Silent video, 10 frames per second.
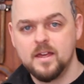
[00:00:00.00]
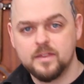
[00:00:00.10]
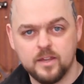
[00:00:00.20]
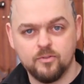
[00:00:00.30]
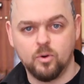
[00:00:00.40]

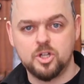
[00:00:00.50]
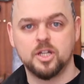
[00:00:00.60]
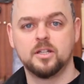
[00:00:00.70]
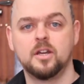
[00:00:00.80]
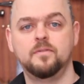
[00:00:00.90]
Thank you for
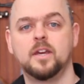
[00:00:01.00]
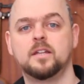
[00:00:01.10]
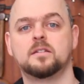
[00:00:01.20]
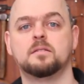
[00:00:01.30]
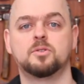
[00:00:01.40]
watching. Don't forget
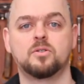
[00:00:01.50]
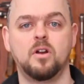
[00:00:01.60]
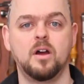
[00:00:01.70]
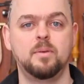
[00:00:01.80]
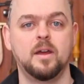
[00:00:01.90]
to
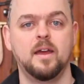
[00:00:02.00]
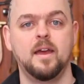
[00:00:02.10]
subscribe